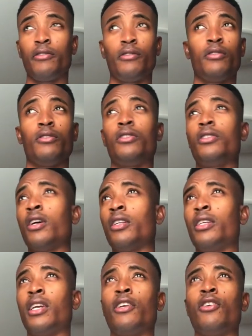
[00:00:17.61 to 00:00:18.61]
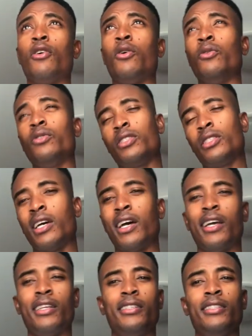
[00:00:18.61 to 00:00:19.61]
you start to get your own
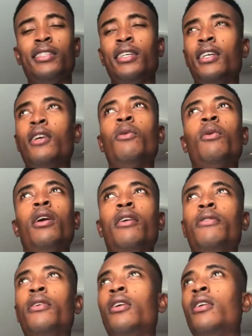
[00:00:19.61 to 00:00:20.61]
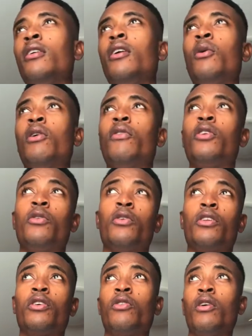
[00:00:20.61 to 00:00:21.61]
style, and however you
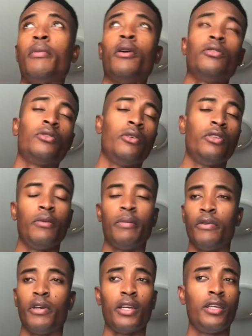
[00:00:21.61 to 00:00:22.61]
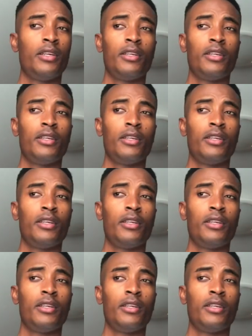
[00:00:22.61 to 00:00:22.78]
want to go about doing your beret,